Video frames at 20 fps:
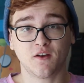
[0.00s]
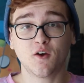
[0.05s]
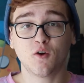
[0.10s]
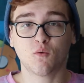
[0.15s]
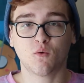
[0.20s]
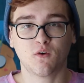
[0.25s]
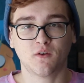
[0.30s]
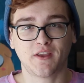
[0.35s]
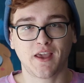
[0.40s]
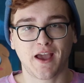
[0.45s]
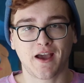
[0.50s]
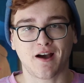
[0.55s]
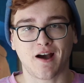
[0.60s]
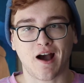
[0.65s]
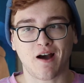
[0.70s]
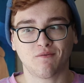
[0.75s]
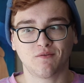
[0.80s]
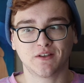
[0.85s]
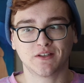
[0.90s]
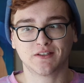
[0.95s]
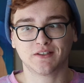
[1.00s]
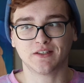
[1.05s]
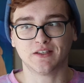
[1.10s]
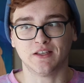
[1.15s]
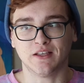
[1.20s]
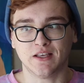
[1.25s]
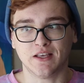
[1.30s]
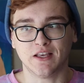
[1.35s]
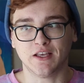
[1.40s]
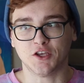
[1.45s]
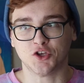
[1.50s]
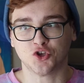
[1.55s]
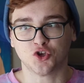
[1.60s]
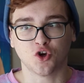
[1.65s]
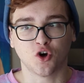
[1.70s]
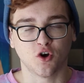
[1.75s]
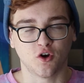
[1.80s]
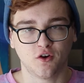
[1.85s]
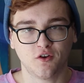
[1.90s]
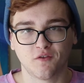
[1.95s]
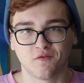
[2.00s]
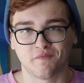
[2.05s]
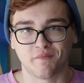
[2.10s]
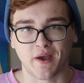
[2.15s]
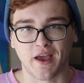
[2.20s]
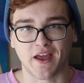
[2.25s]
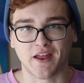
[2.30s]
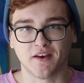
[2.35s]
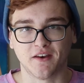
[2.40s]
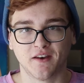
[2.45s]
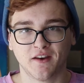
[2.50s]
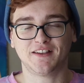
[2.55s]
Well, yeah, obviously he could have been.